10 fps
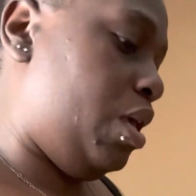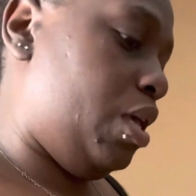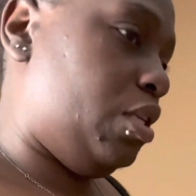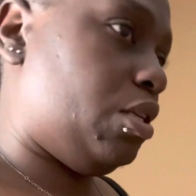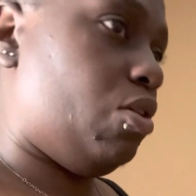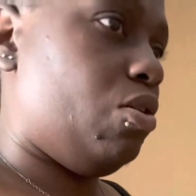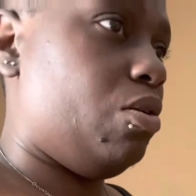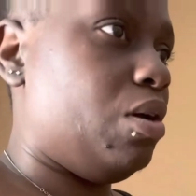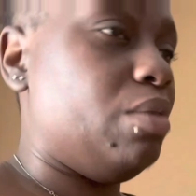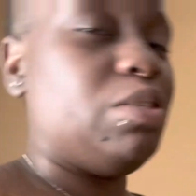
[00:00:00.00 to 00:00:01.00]

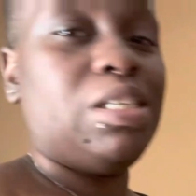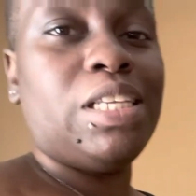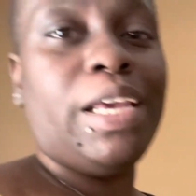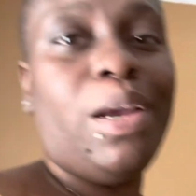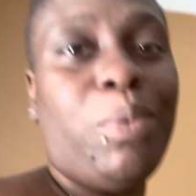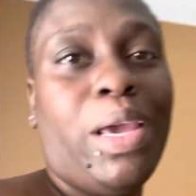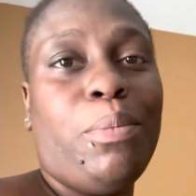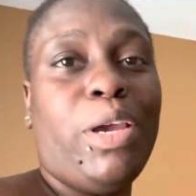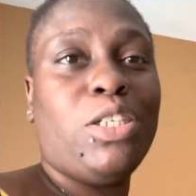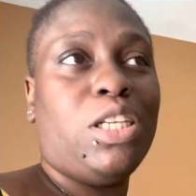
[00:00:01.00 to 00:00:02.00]
So I'm just sitting here waiting
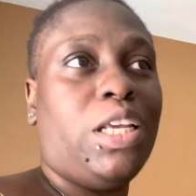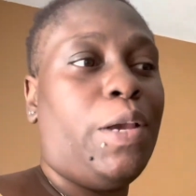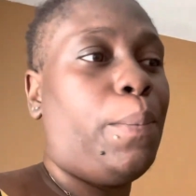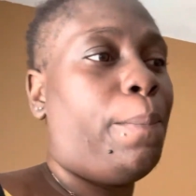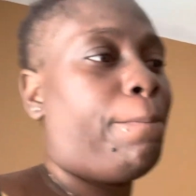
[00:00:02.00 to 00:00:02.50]
patiently.